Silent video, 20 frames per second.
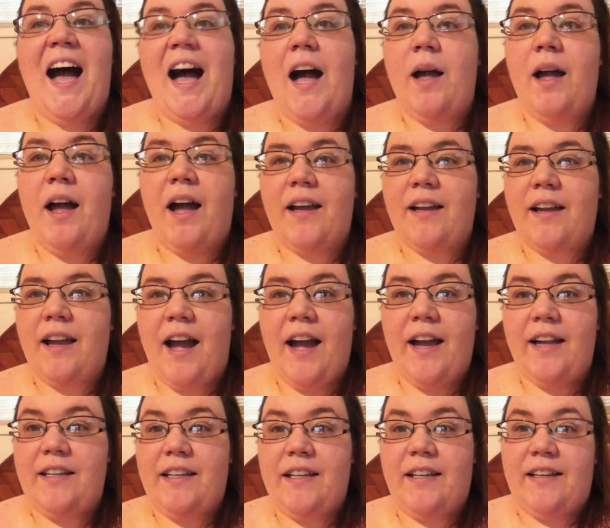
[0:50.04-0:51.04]
I, I,
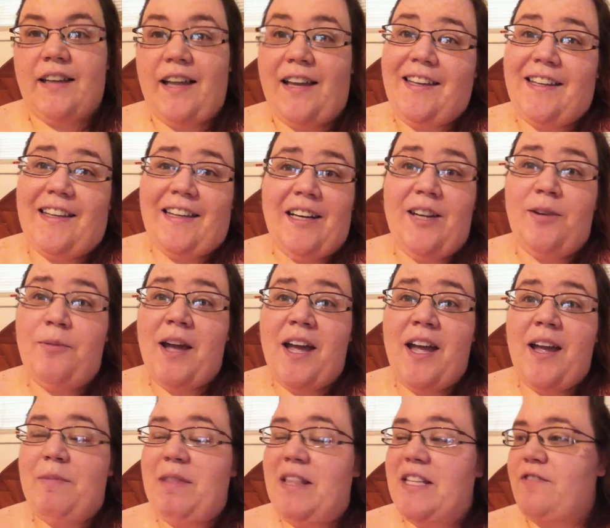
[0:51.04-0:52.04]
I, get naked anyway.
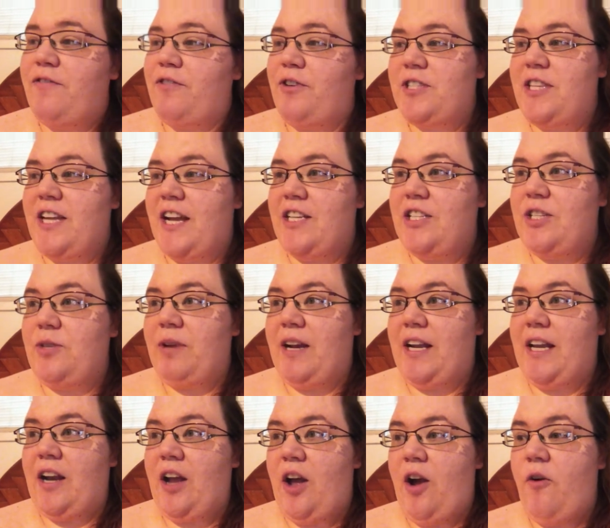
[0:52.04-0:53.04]
I mean, that's the first thing I do when I
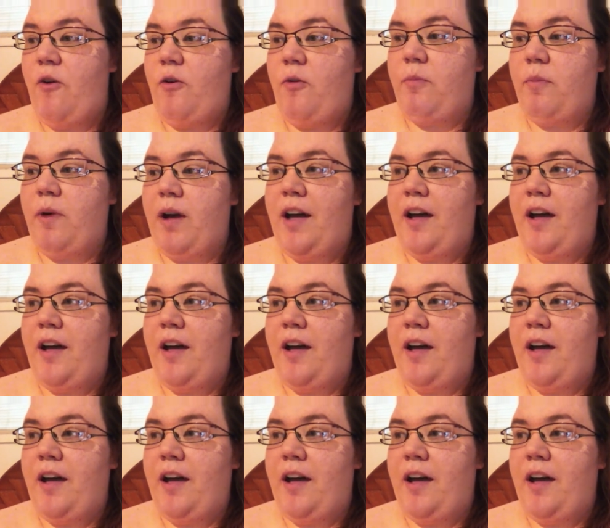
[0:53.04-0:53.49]
get home.